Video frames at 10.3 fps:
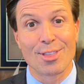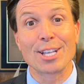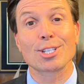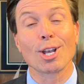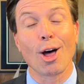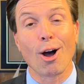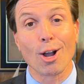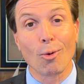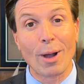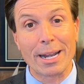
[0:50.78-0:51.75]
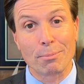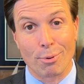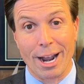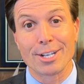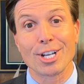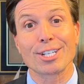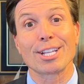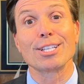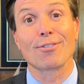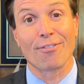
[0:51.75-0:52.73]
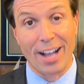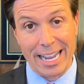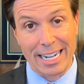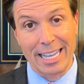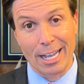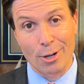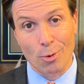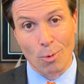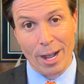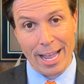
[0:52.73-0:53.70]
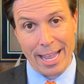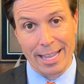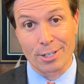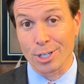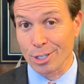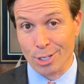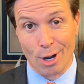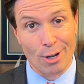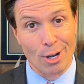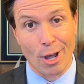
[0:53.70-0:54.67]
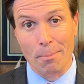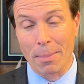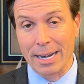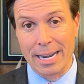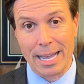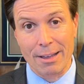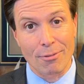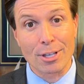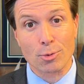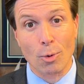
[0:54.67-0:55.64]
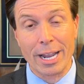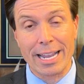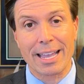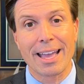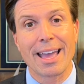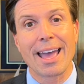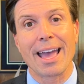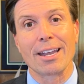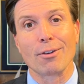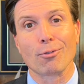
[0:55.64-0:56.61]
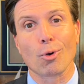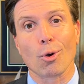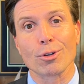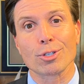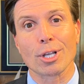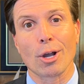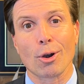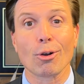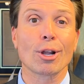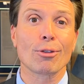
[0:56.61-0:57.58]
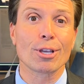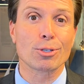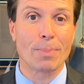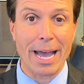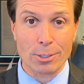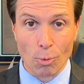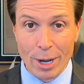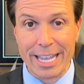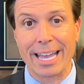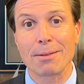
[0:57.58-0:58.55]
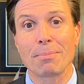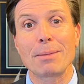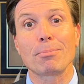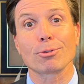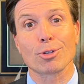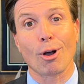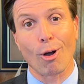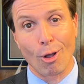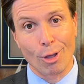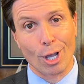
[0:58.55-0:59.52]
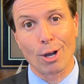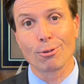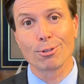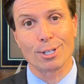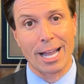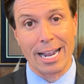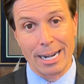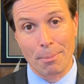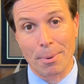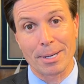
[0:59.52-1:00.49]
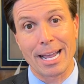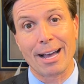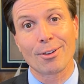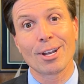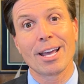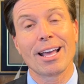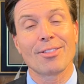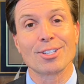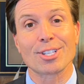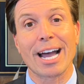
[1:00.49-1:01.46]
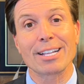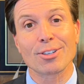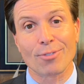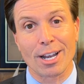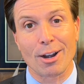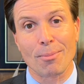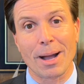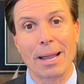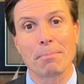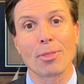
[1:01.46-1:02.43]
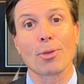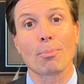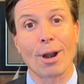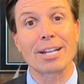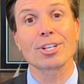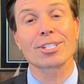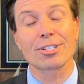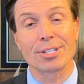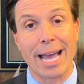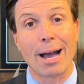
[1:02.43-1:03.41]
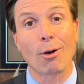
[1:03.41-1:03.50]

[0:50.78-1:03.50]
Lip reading: This long-awaited project is finally underway. It just started on Monday of this week. And of course, earlier this past weekend, people saw all the cones lined up and down the sides of Claremont, but the project is now